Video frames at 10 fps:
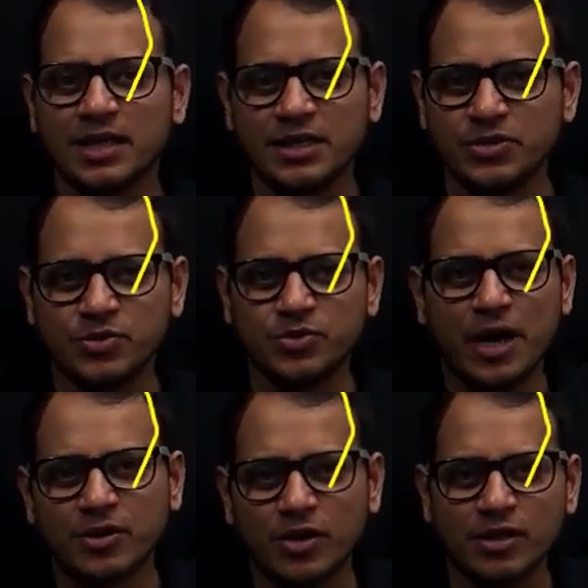You are
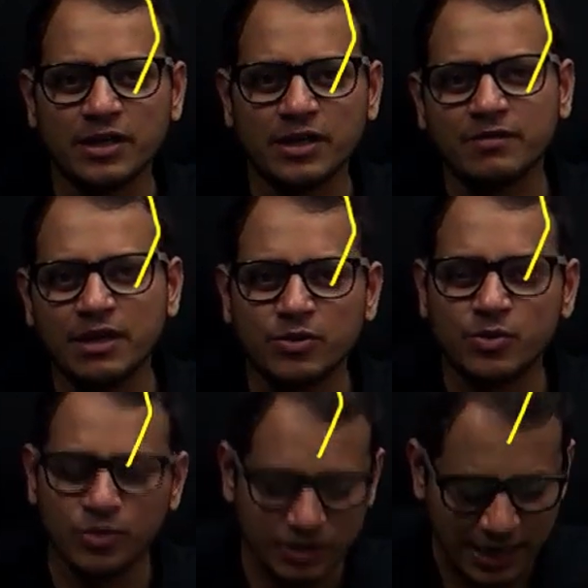not required to go
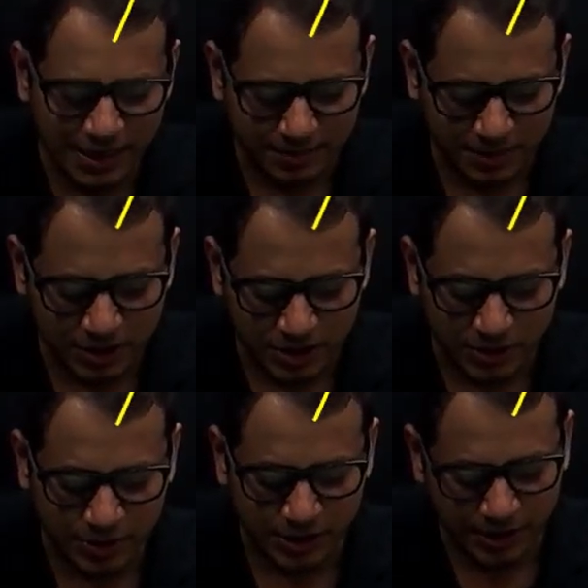that much into detail.